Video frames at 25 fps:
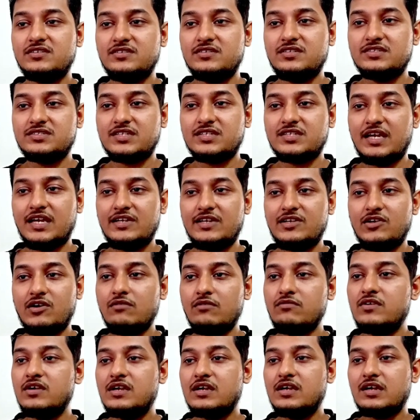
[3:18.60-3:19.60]
this kind
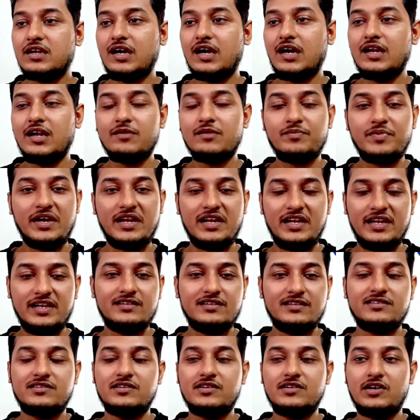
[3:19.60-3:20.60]
of color
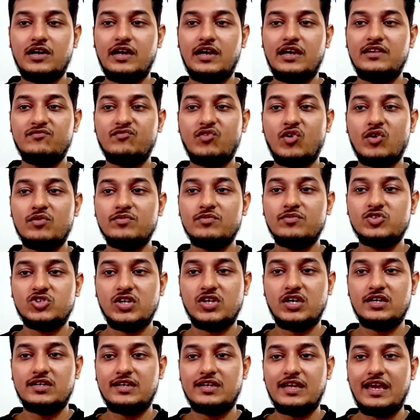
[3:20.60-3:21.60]
palette
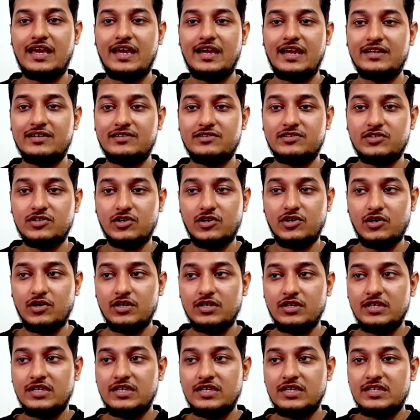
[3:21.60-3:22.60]
information and
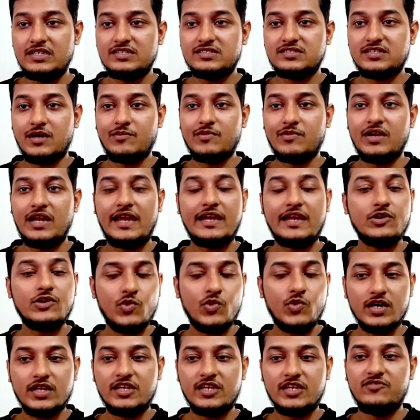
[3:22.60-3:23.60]
some line
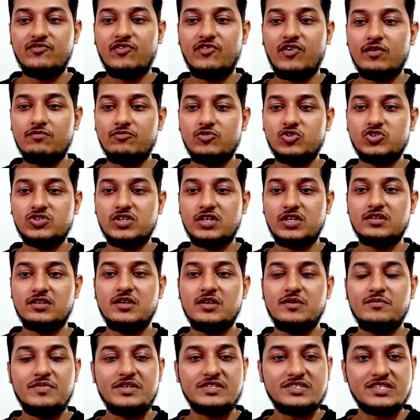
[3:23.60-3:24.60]
work information,
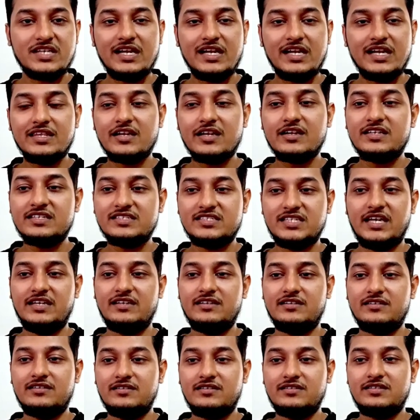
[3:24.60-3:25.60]
basically the
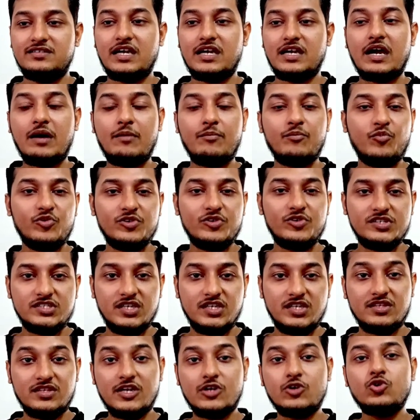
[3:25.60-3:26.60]
design, the
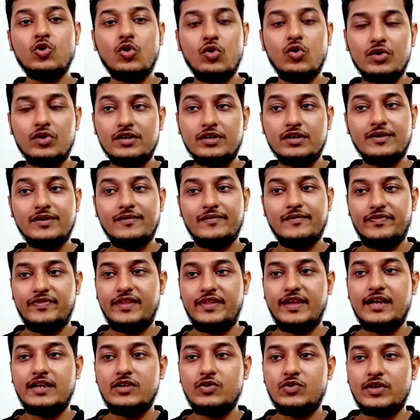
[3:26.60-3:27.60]
composition, the tone
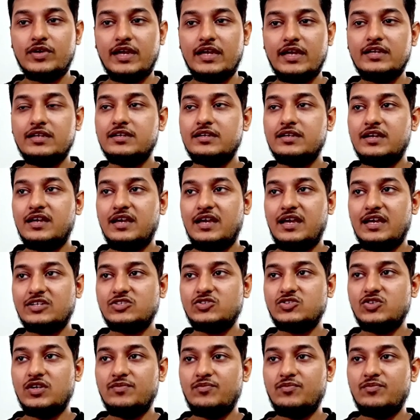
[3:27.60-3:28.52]
that you can actually